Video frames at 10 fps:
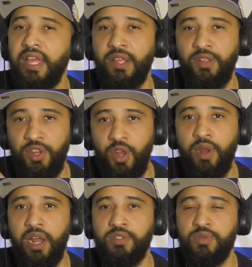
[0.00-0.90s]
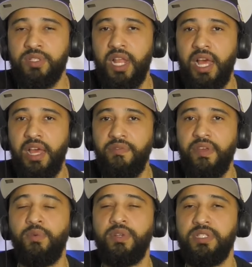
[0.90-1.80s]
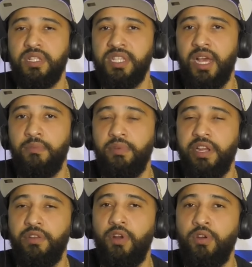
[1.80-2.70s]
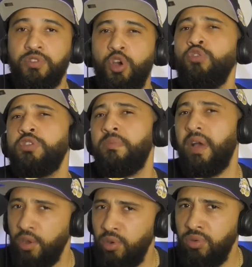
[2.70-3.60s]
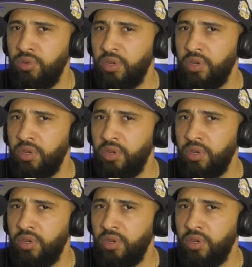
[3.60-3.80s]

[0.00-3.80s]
And you know what else was live? It was the Tom Brady Rose hosted by who?